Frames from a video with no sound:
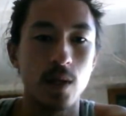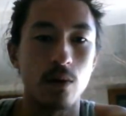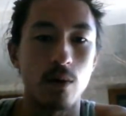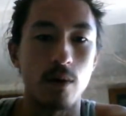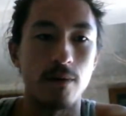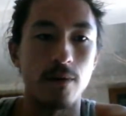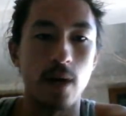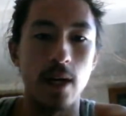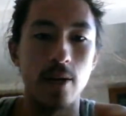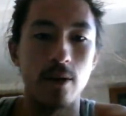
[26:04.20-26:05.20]
or a
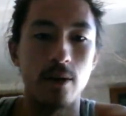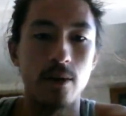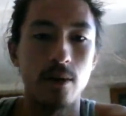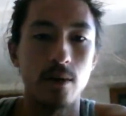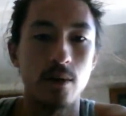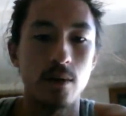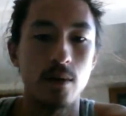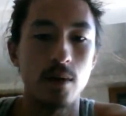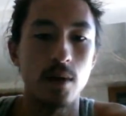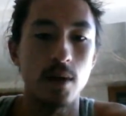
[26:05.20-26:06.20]
flyer.
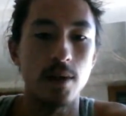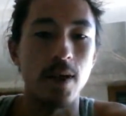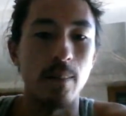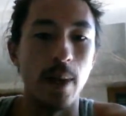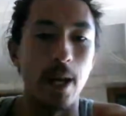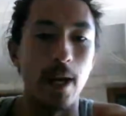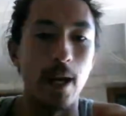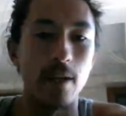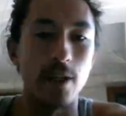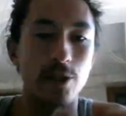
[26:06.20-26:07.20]
They may
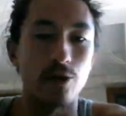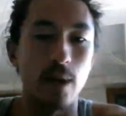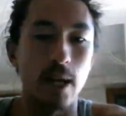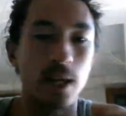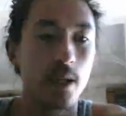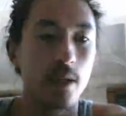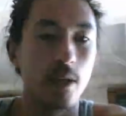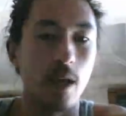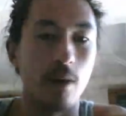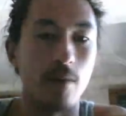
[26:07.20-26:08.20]
have a trick,
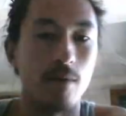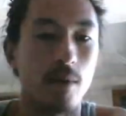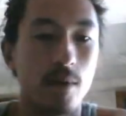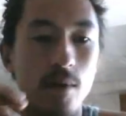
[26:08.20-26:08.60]
however.